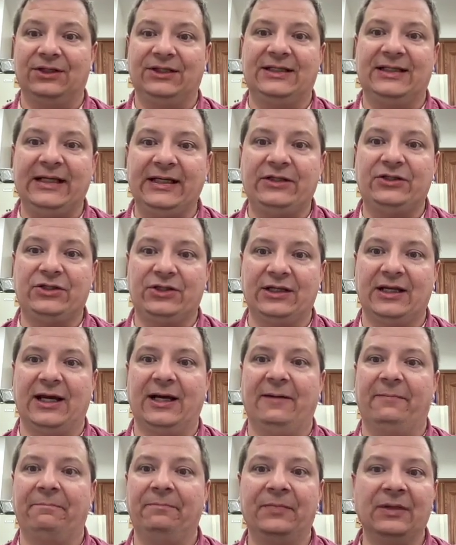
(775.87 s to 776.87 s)
teach
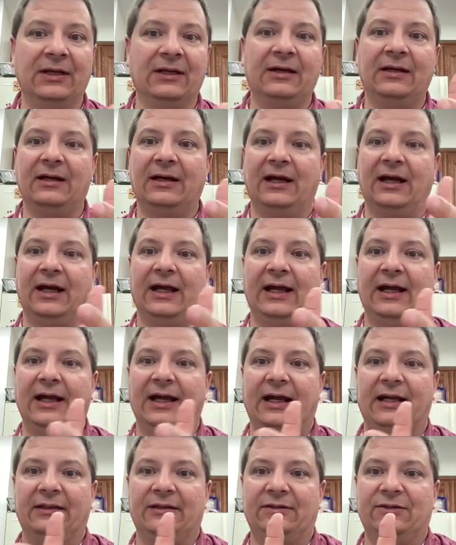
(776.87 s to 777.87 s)
them
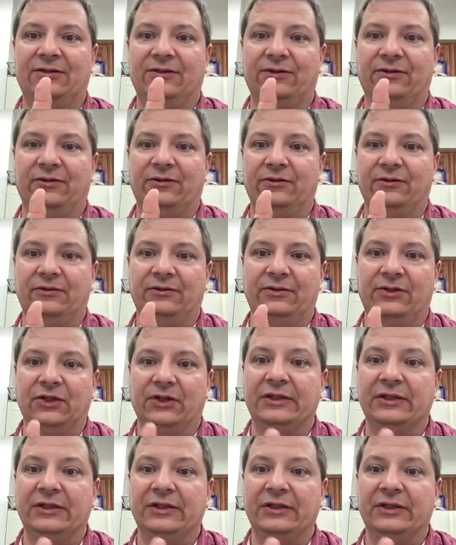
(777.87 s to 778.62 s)
and to